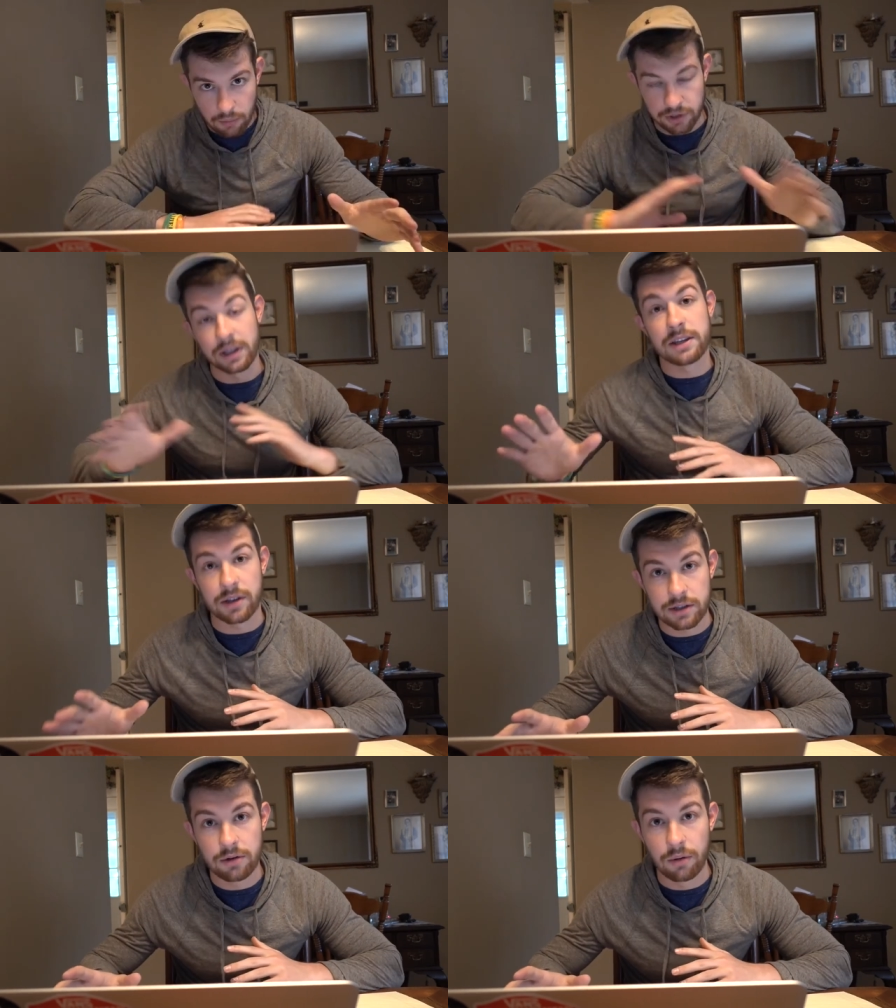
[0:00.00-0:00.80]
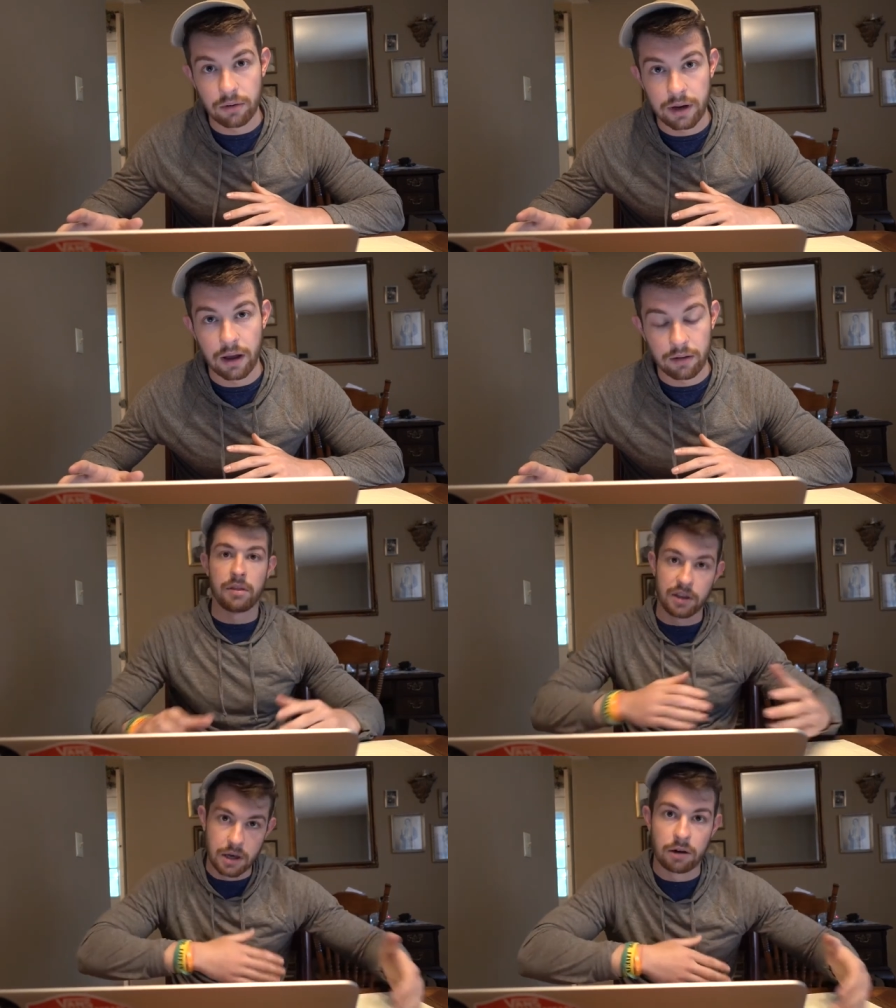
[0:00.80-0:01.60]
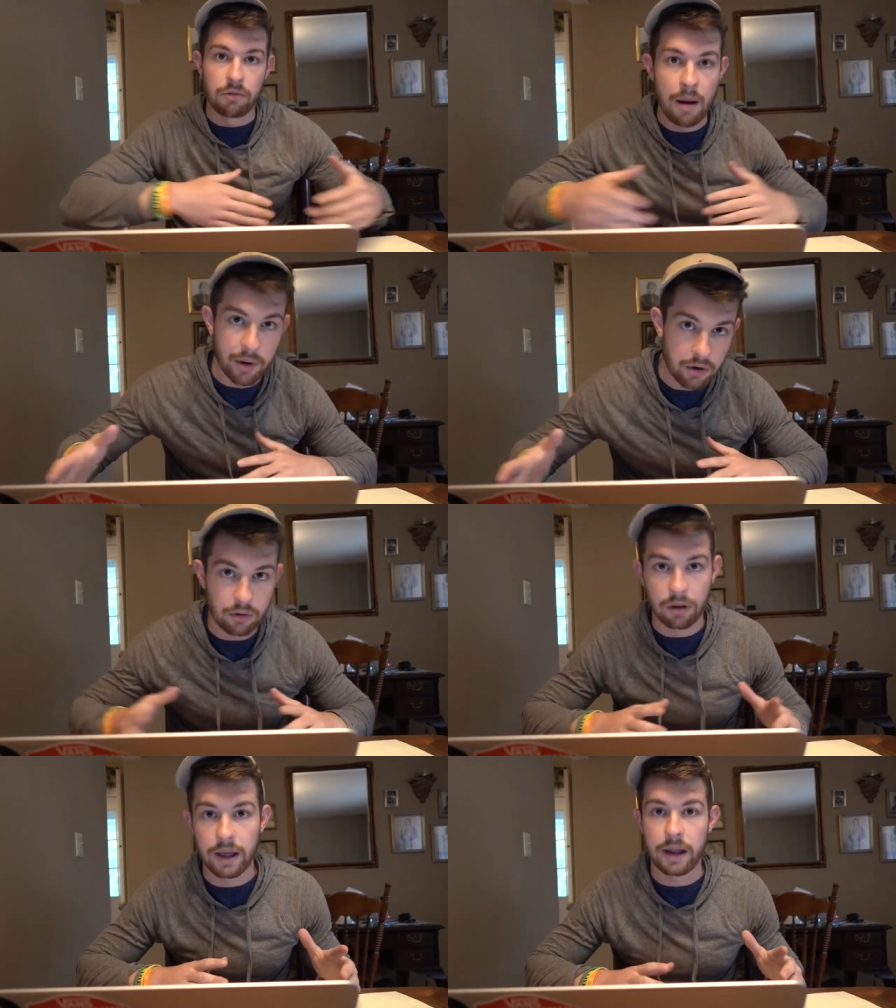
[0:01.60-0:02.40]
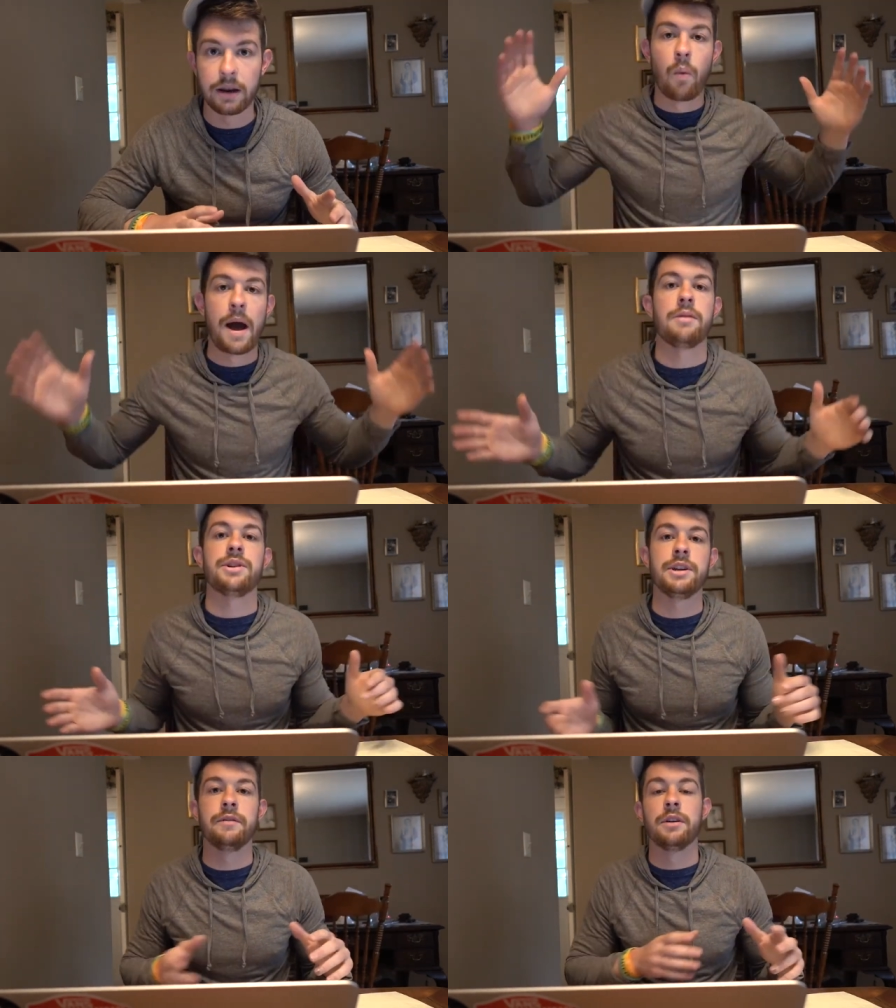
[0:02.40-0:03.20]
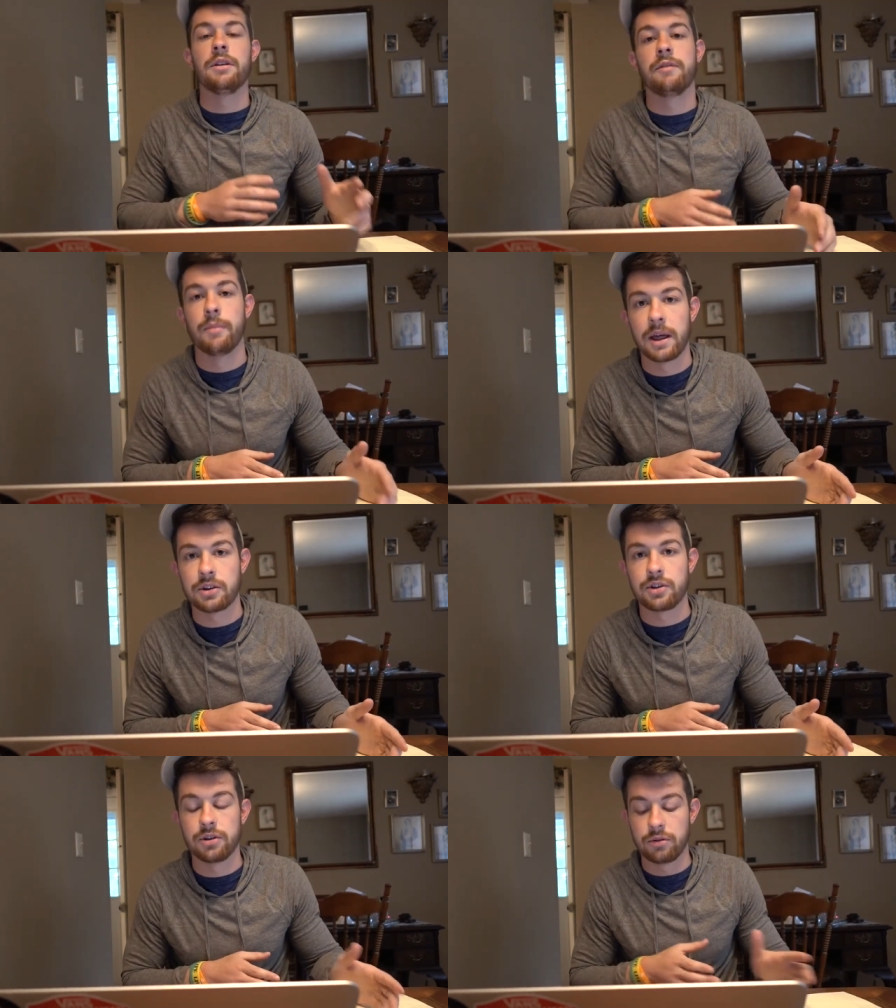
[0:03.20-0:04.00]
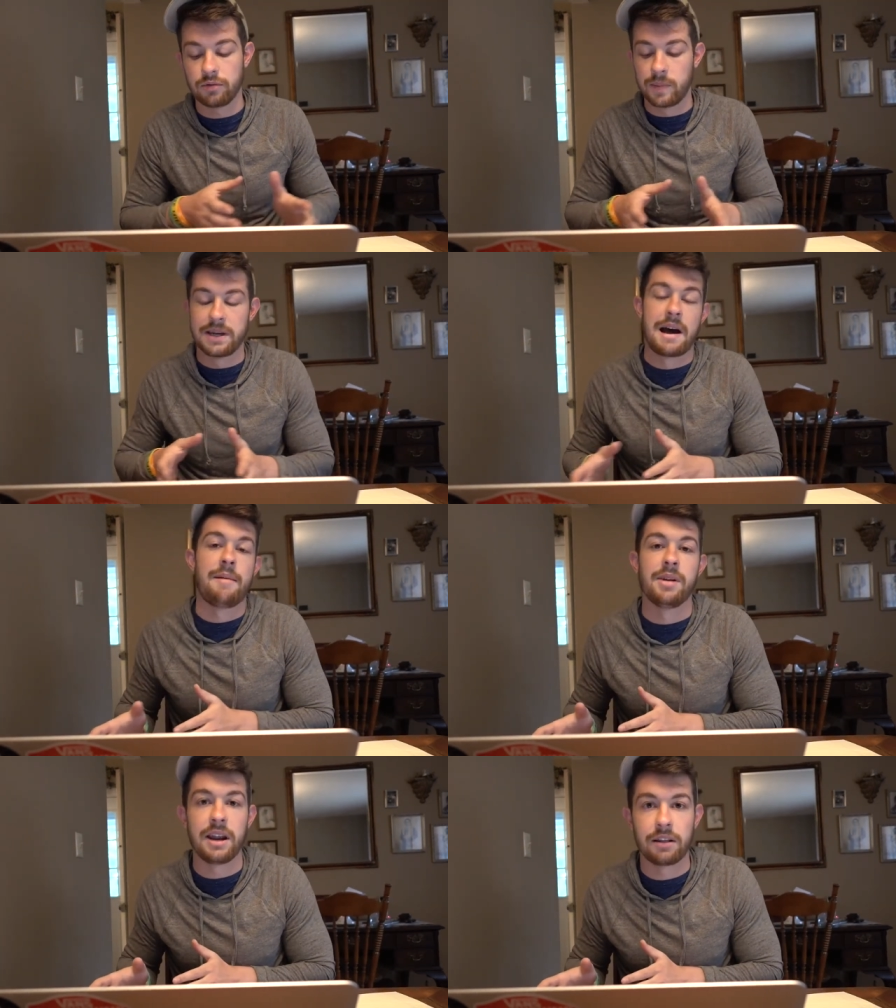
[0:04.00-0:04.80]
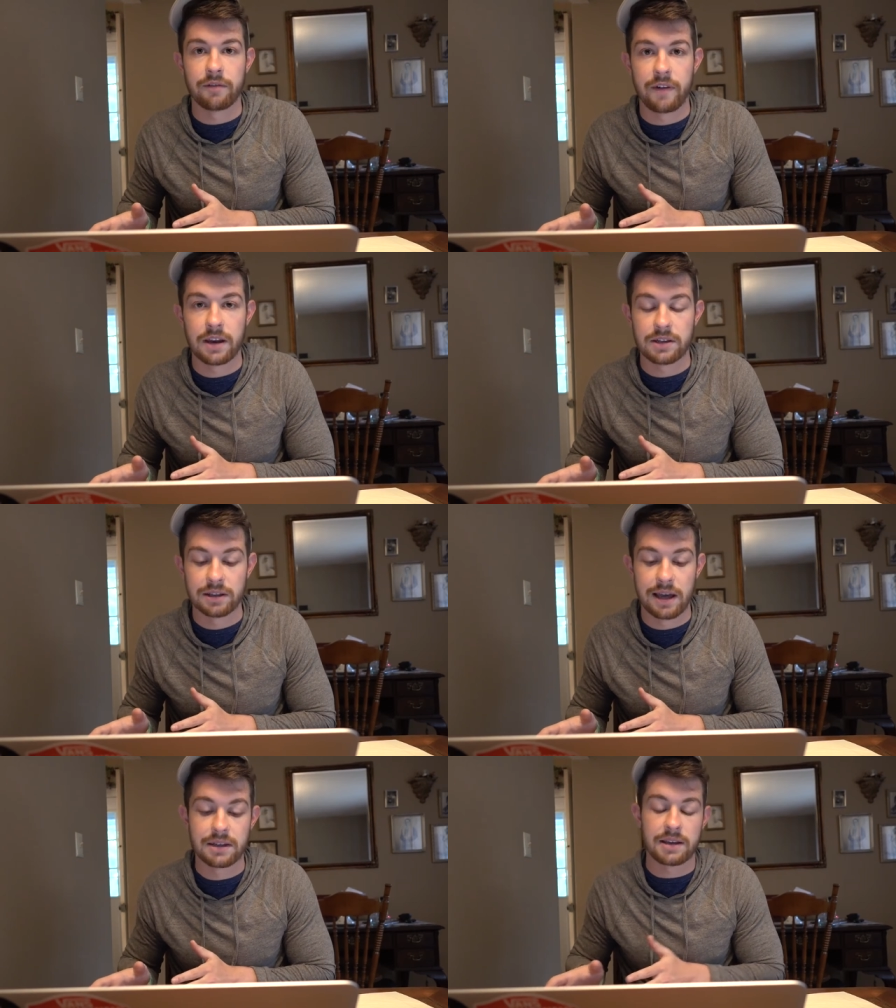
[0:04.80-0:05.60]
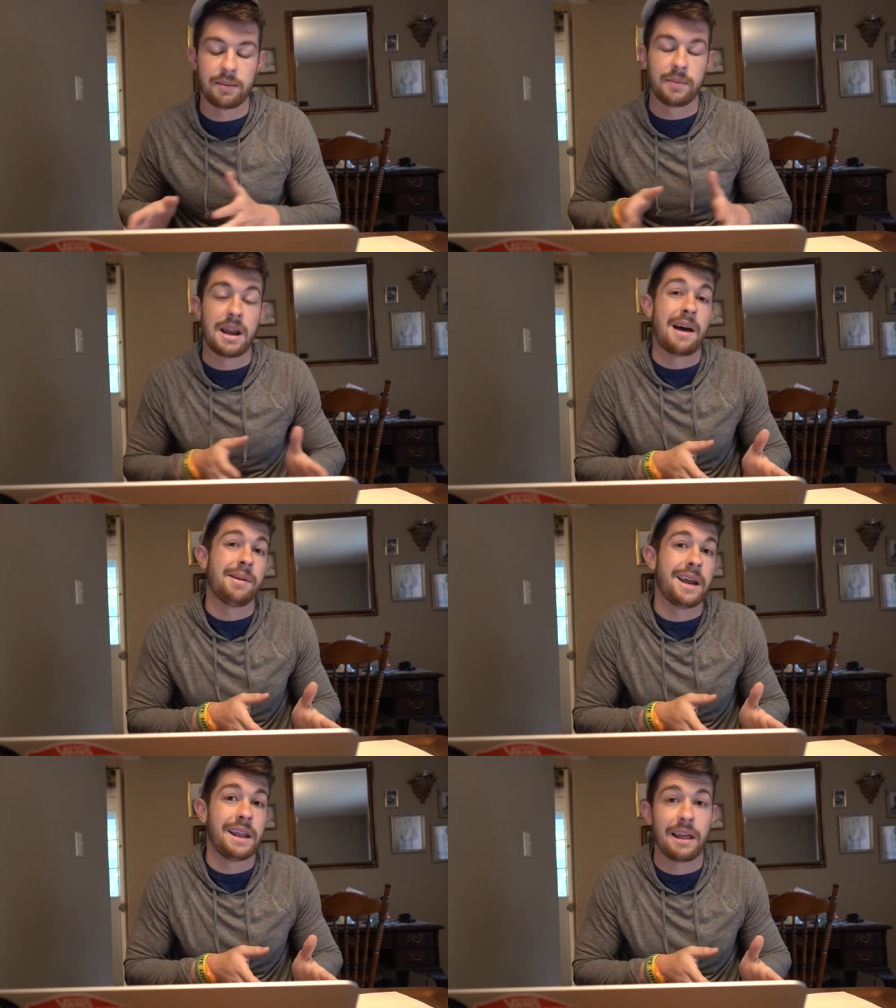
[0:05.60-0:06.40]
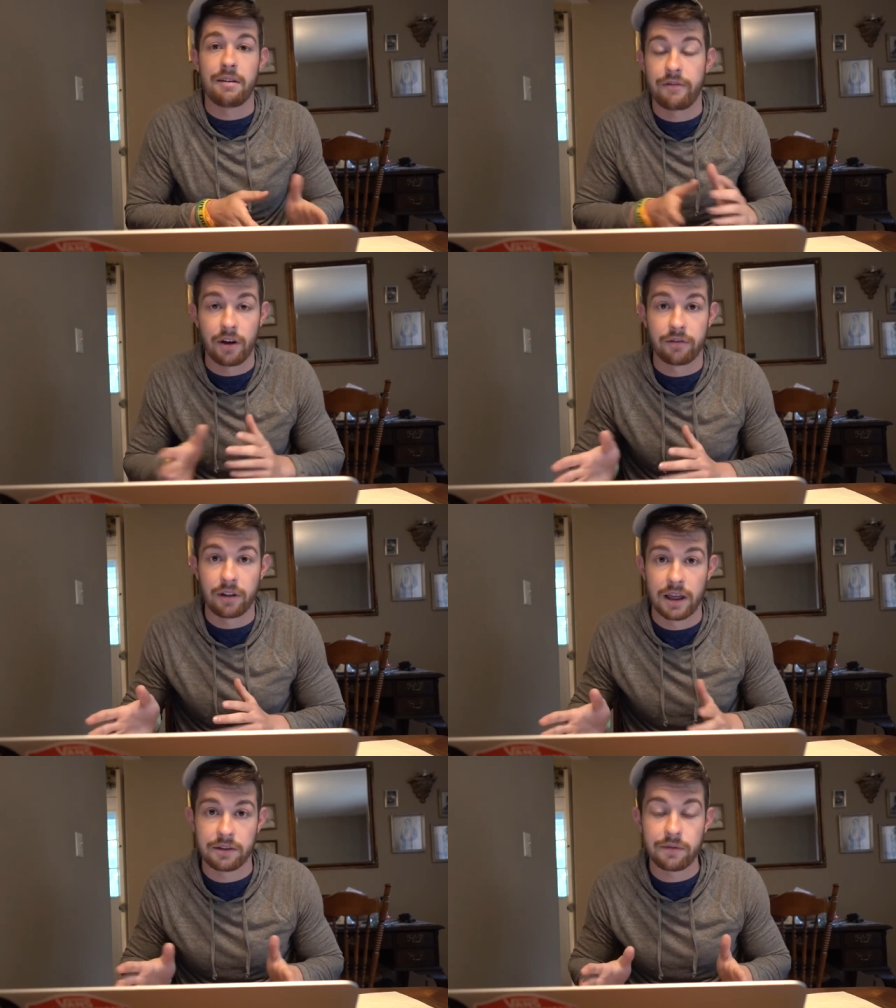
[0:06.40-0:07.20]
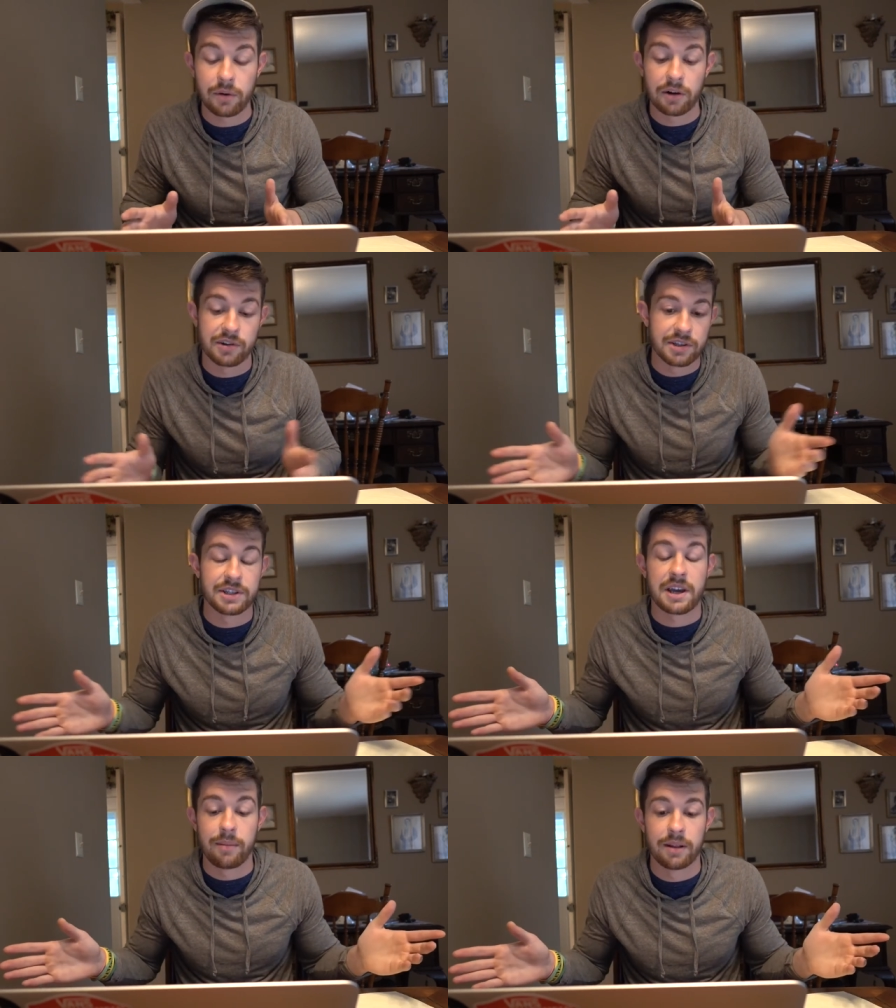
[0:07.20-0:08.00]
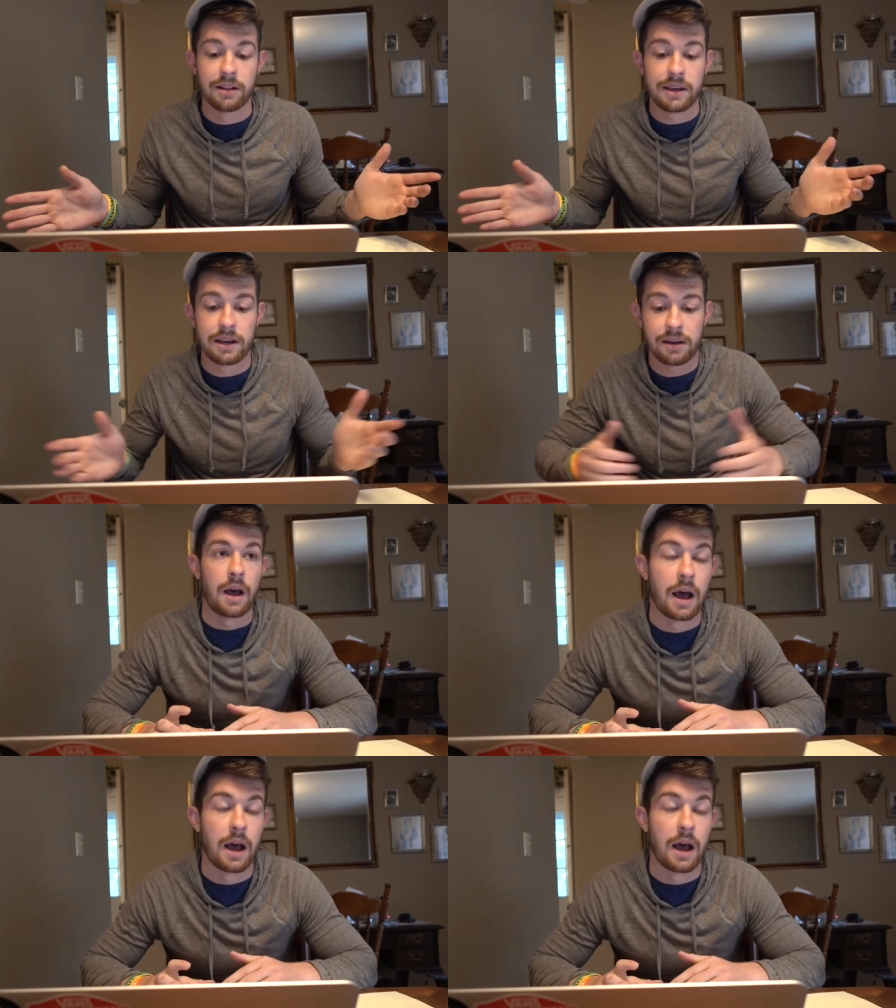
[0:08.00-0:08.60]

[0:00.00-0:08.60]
Which leads us to Odell, the young ramen noodle headed wide receiver from LSU who's been dominating the fantasy landscape, been dominating NFL for the last few years since he's came in the league.